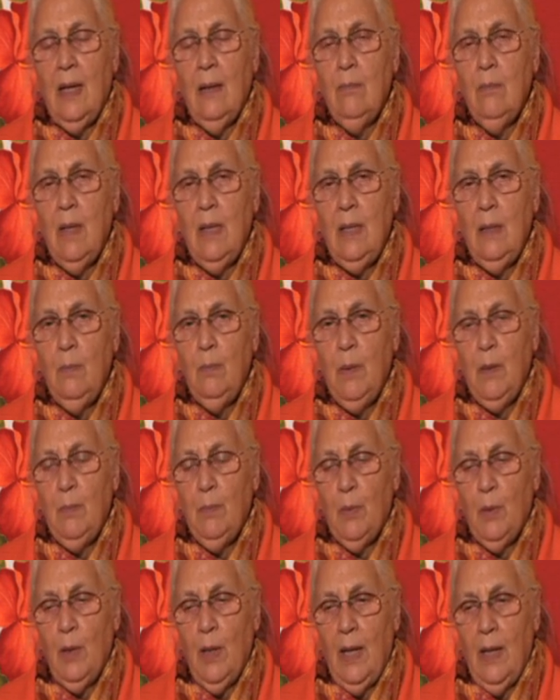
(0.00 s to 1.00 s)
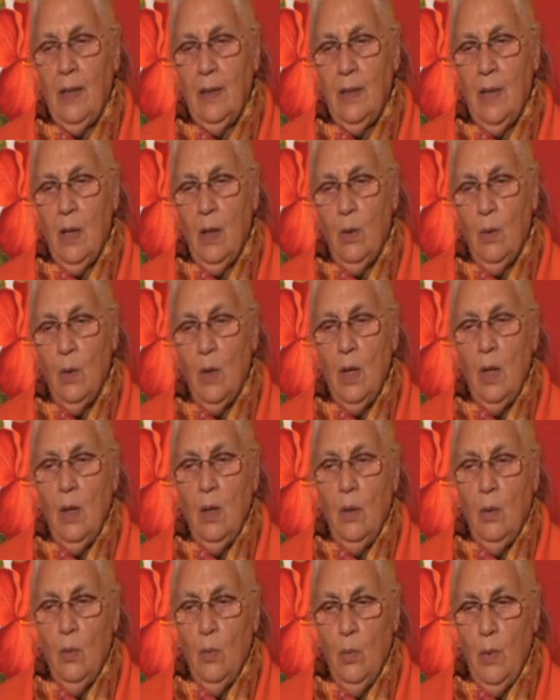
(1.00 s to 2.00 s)
and many people are now
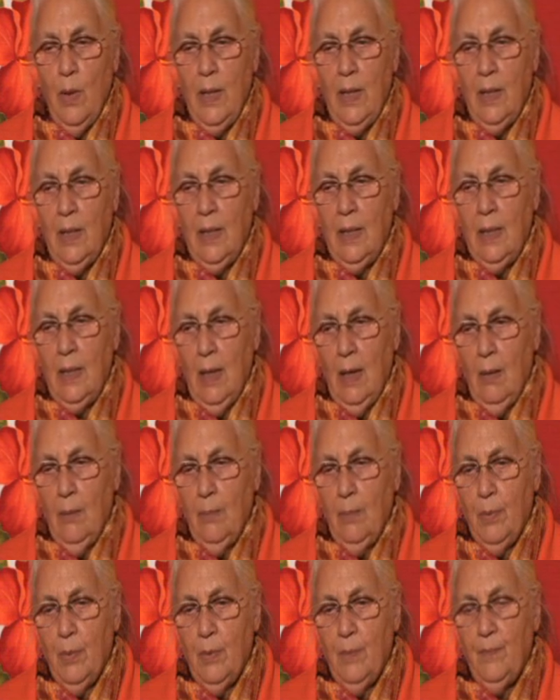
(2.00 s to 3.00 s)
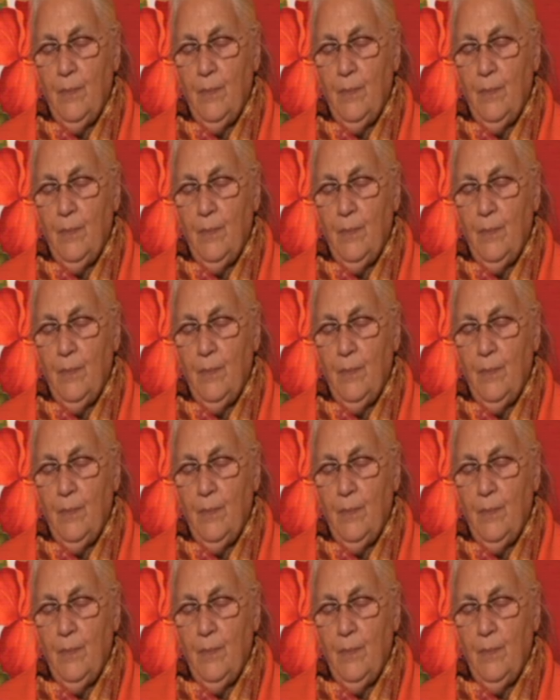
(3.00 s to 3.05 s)
waking up.